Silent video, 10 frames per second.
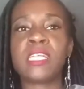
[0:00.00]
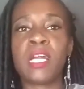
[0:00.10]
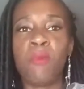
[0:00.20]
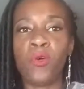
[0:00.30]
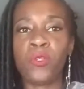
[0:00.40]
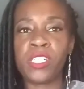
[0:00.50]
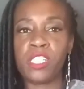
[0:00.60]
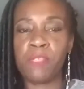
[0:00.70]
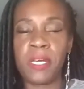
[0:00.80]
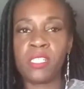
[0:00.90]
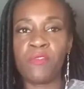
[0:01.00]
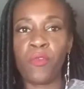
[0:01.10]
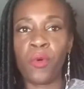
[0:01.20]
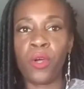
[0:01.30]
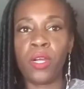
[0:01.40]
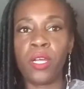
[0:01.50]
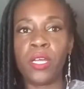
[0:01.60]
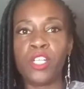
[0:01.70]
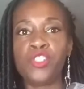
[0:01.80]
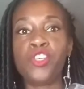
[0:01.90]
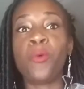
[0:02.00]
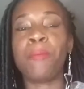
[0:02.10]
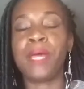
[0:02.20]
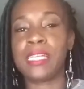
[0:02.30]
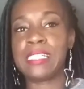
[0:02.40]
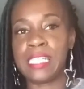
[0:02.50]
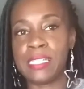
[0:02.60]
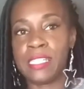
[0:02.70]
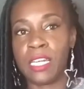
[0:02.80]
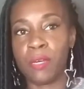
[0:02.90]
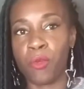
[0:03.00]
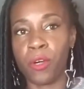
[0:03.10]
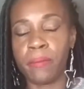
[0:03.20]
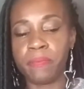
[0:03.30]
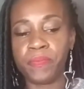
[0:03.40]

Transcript: that I'm holding space for don't make sense anymore.